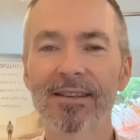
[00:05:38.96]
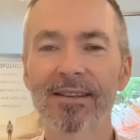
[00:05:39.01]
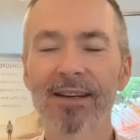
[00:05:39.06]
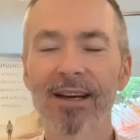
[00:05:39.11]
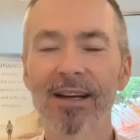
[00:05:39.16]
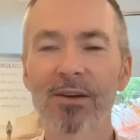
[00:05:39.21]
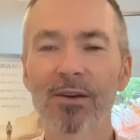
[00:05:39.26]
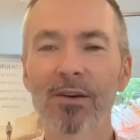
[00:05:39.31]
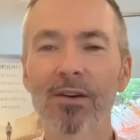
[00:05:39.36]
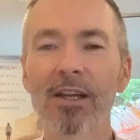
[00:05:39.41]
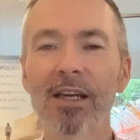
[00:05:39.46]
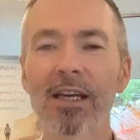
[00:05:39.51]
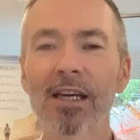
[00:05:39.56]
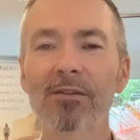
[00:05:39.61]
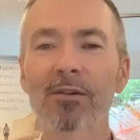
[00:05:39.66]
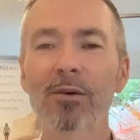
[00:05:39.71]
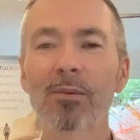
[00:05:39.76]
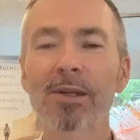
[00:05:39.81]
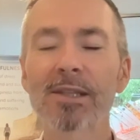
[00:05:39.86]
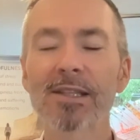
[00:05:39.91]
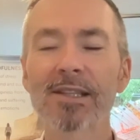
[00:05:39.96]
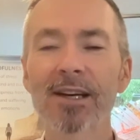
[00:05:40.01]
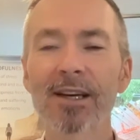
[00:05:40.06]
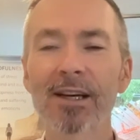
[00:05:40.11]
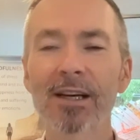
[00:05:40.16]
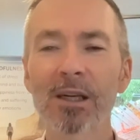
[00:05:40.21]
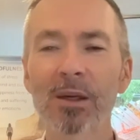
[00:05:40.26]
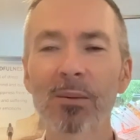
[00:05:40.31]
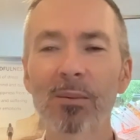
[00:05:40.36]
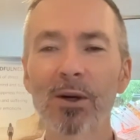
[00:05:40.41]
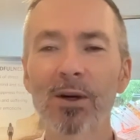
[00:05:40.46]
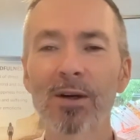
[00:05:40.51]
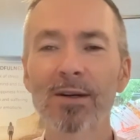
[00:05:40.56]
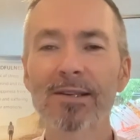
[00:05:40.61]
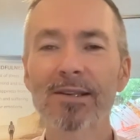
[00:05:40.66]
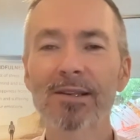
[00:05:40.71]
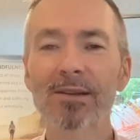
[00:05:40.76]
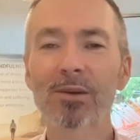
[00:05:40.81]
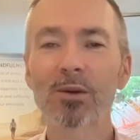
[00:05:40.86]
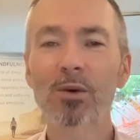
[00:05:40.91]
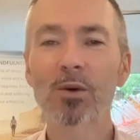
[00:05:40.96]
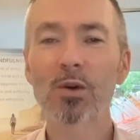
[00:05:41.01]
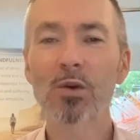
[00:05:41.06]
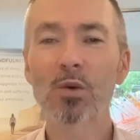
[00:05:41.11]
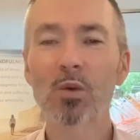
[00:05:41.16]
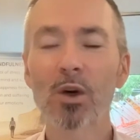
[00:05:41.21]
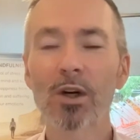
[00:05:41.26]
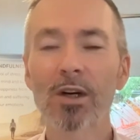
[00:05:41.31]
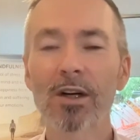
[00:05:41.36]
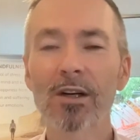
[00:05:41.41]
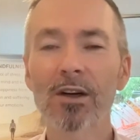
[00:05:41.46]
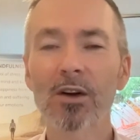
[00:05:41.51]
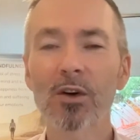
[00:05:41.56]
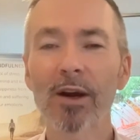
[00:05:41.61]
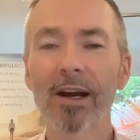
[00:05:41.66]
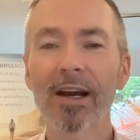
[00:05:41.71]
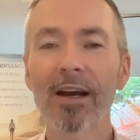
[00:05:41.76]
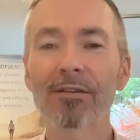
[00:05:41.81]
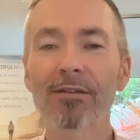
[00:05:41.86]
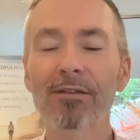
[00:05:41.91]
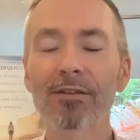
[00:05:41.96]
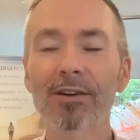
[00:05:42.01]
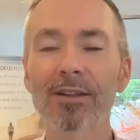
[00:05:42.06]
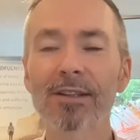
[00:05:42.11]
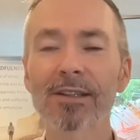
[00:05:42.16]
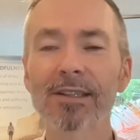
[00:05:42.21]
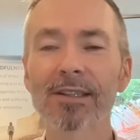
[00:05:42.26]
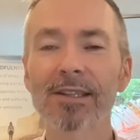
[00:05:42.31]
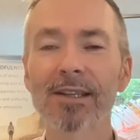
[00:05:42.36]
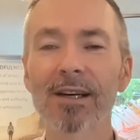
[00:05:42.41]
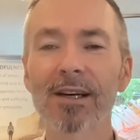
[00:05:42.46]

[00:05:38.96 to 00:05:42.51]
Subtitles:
Can you think of a particular person whose work or effort